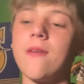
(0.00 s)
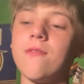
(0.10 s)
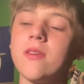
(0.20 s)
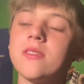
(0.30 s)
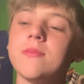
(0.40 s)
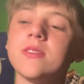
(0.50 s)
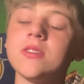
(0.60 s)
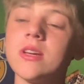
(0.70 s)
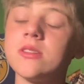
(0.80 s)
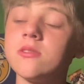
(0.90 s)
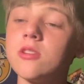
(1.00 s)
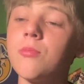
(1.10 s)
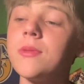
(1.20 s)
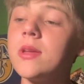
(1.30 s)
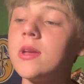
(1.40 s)
If you guys give me a suggestion.
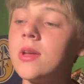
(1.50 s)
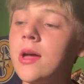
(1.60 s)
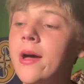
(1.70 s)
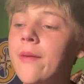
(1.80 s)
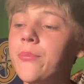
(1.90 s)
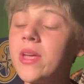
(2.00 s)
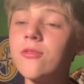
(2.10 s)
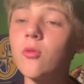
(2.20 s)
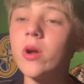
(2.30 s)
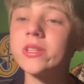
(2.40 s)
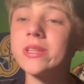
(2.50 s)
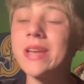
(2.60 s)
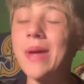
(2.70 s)
So um, thanks for watching.